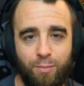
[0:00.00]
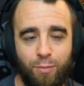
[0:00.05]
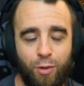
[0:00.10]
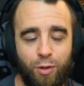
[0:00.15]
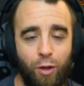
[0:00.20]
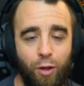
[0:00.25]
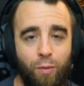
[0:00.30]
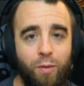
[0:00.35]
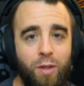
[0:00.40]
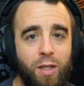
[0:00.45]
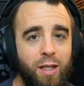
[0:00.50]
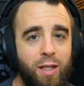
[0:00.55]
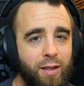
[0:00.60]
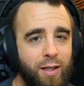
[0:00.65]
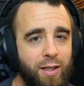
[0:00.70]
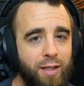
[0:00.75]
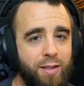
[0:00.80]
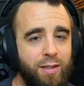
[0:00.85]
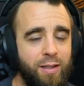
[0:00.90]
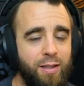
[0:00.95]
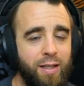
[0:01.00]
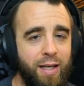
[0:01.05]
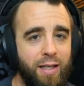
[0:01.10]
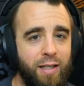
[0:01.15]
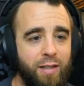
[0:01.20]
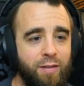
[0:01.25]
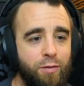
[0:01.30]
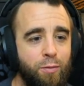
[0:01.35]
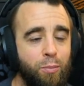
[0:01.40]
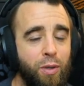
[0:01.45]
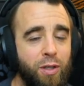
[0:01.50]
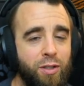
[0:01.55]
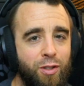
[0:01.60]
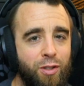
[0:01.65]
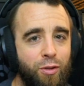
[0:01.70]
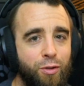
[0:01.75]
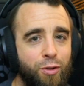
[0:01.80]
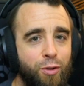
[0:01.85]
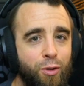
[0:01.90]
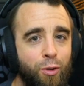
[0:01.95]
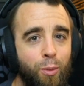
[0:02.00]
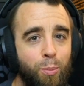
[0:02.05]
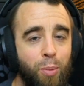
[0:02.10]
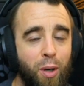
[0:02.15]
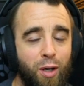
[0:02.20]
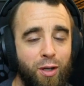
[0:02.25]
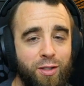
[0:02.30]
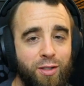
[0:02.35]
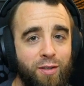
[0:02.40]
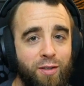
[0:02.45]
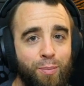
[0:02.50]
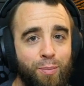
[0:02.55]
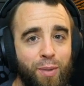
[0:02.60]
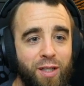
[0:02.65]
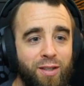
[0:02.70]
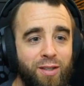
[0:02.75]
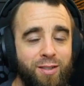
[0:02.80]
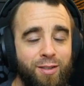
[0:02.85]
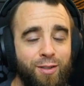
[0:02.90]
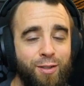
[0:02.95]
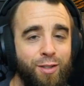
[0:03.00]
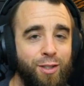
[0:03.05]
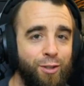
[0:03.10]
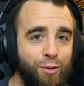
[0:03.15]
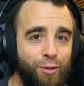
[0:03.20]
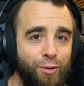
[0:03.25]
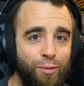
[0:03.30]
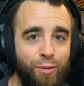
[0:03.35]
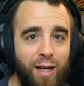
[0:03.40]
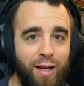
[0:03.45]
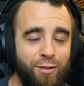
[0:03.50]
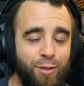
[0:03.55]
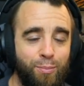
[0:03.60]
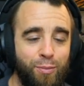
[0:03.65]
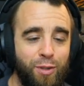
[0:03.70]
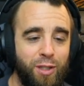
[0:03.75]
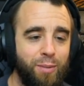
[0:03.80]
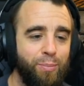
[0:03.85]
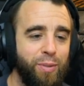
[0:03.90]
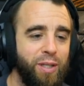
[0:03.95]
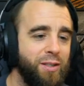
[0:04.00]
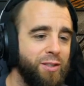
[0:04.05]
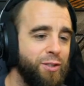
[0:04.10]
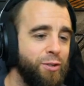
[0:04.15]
So that is a negative, but it's also a positive because you have some DPS.